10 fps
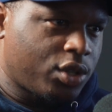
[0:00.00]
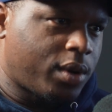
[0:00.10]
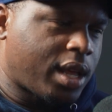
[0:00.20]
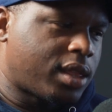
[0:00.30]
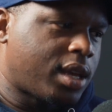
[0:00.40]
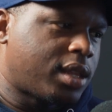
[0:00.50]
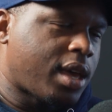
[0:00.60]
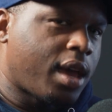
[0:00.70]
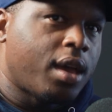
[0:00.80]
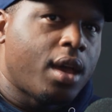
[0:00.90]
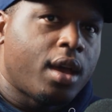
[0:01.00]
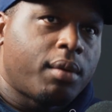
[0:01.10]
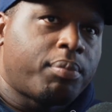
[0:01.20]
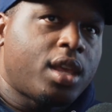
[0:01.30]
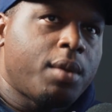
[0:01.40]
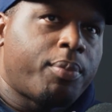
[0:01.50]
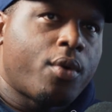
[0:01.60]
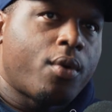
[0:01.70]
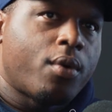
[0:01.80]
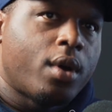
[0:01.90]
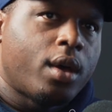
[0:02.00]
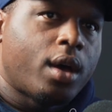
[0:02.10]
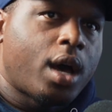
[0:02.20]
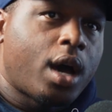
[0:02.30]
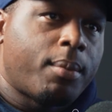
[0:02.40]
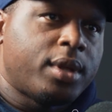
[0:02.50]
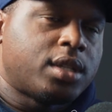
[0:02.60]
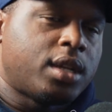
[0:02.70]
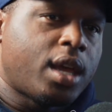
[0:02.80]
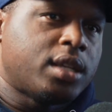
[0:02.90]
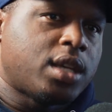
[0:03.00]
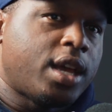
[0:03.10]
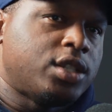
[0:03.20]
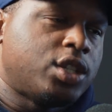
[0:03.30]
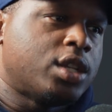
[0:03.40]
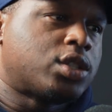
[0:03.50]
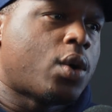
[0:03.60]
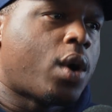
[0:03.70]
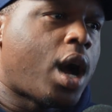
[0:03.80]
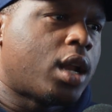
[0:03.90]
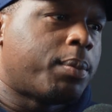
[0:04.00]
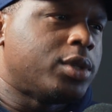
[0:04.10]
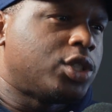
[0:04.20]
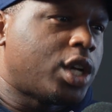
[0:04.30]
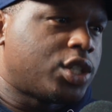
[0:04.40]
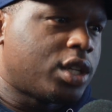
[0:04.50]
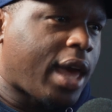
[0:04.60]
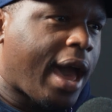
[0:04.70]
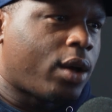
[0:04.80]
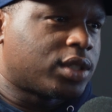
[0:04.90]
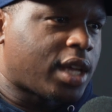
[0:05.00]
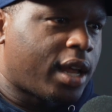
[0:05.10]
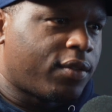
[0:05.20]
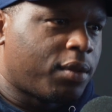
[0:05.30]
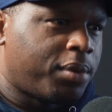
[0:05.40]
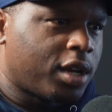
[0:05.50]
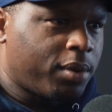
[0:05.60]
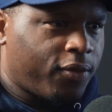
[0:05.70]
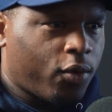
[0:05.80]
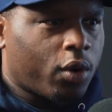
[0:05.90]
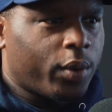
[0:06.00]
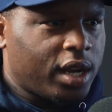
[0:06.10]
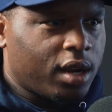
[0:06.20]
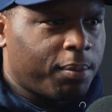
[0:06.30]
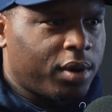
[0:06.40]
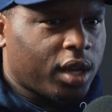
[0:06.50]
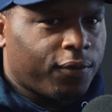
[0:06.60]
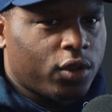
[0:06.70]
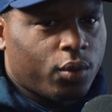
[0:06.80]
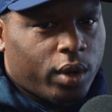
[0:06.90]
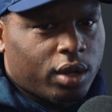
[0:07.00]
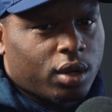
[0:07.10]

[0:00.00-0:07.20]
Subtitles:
And I think that people in today's age get so caught up in judging the outside of the book before reading the book, if you will.